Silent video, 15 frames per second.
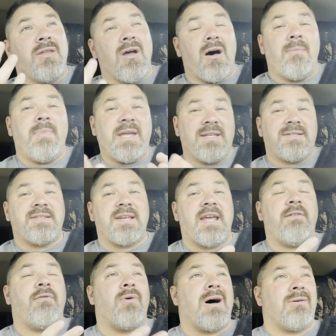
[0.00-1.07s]
not being
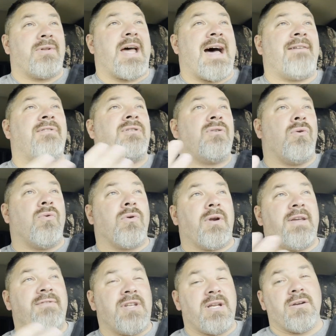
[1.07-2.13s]
safe while diving or
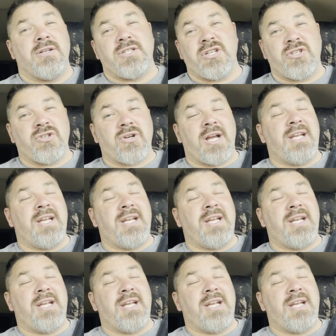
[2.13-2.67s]
even during just